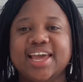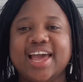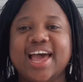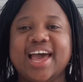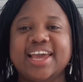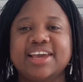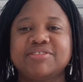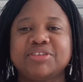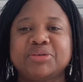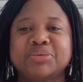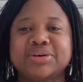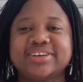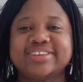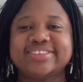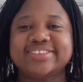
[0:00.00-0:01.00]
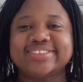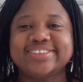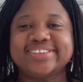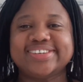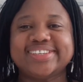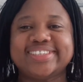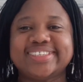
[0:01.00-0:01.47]
Hi everyone,
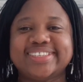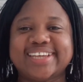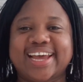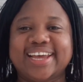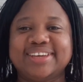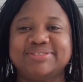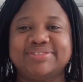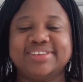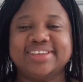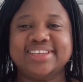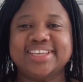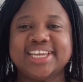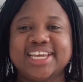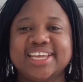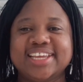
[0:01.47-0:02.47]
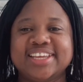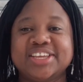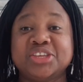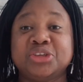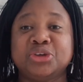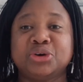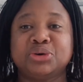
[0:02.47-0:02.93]
this is Ivy,
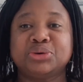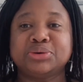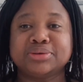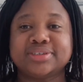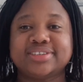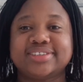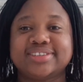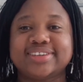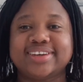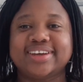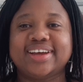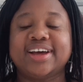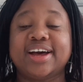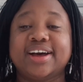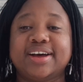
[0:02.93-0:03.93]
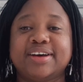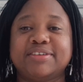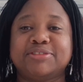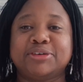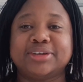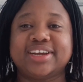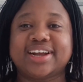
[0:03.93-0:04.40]
your host
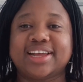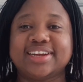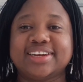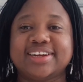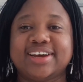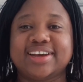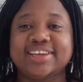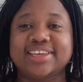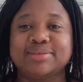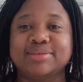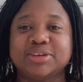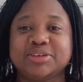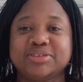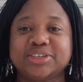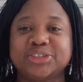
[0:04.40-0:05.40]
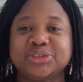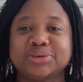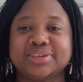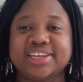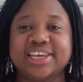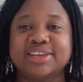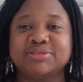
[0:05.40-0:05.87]
for the Canada
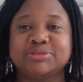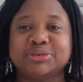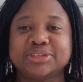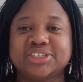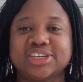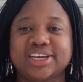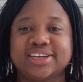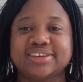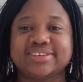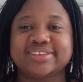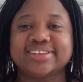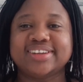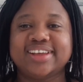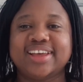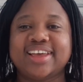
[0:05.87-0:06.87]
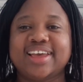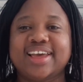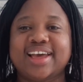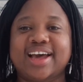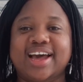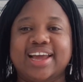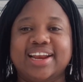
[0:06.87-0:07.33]
Immigration Info channel.
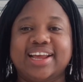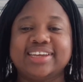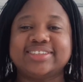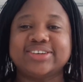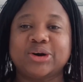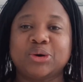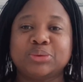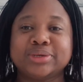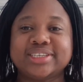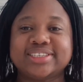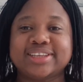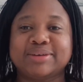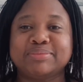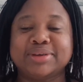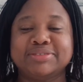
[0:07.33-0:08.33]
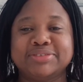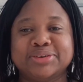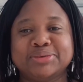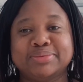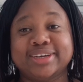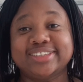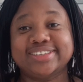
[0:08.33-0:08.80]
I like to always start my
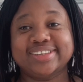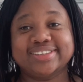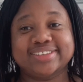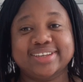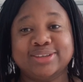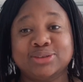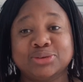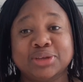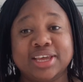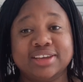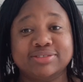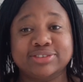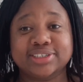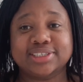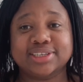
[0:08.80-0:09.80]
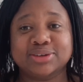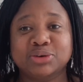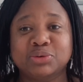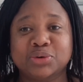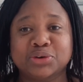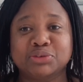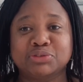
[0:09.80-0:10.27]
video by saying thank you to every
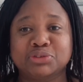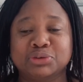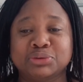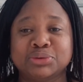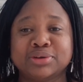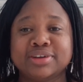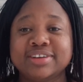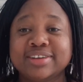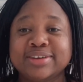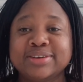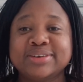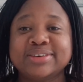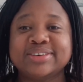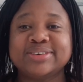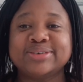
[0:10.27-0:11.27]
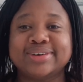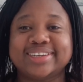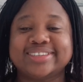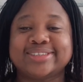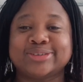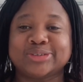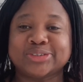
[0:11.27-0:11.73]
single one of you who
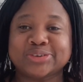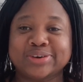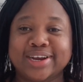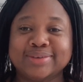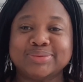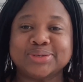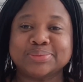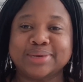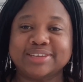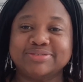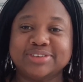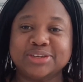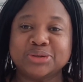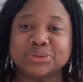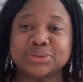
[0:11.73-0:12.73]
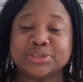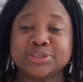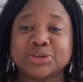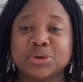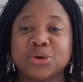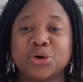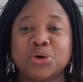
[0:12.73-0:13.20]
has subscribed to my
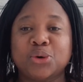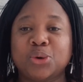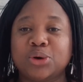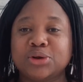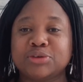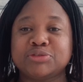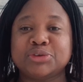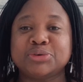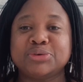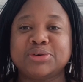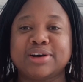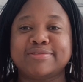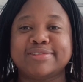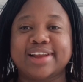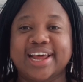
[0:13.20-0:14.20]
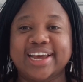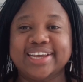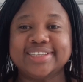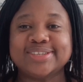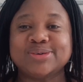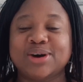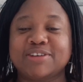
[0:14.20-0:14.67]
videos, all of you who have
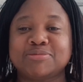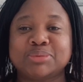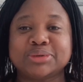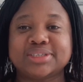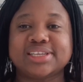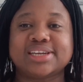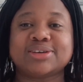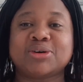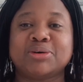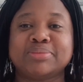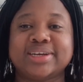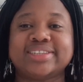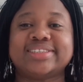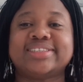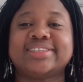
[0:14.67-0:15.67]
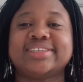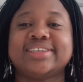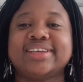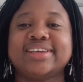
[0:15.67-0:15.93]
liked, who have posted comments,